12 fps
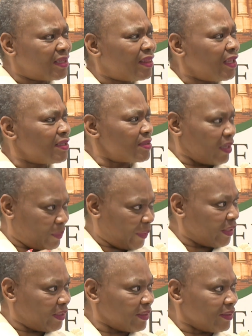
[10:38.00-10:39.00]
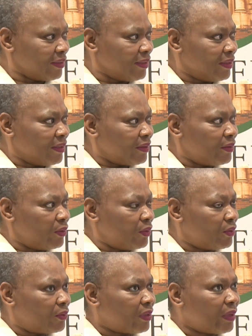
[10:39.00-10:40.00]
things happening. You
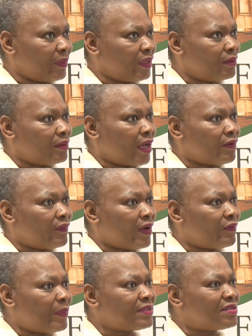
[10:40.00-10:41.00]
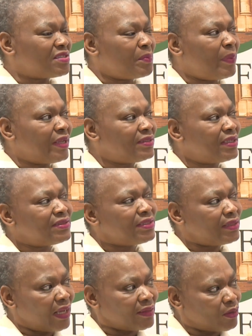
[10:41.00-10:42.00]
know, I mean, I've participated
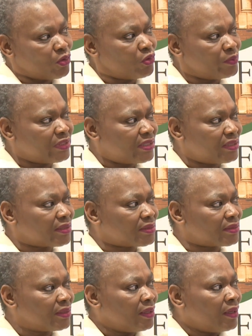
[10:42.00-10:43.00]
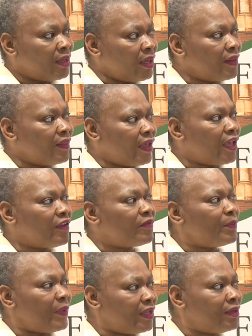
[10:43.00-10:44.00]
in other committees and there
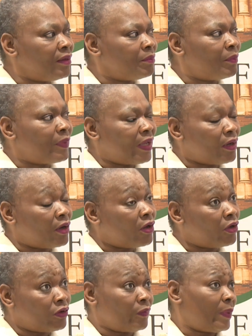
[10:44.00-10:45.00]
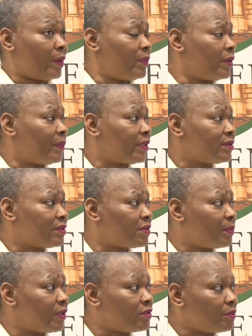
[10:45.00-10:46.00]
have been a lot of public
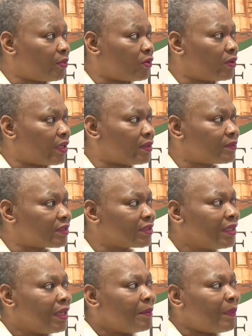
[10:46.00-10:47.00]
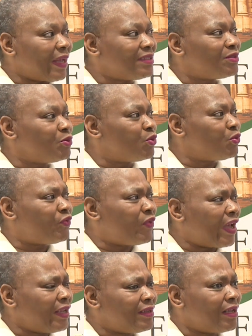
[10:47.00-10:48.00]
participation programs. But you
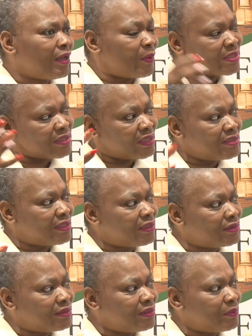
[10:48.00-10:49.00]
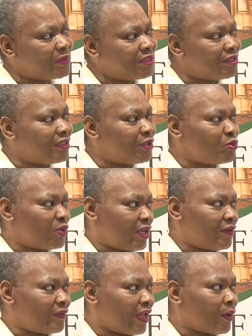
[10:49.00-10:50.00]
find, and I was raising it in the meeting that we
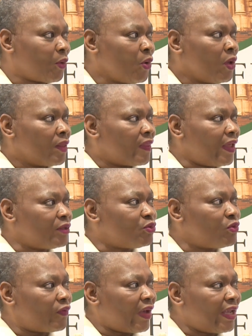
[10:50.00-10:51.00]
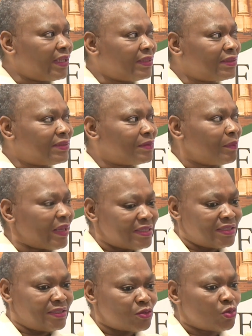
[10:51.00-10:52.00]
have now, that you find
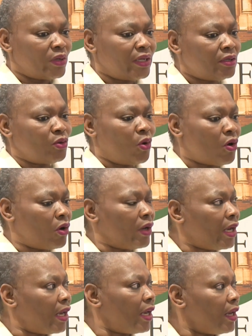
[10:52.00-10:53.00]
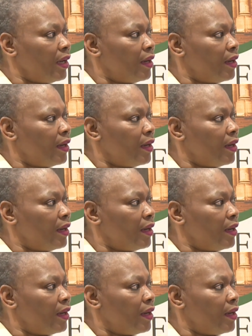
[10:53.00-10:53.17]
Matshidiso in all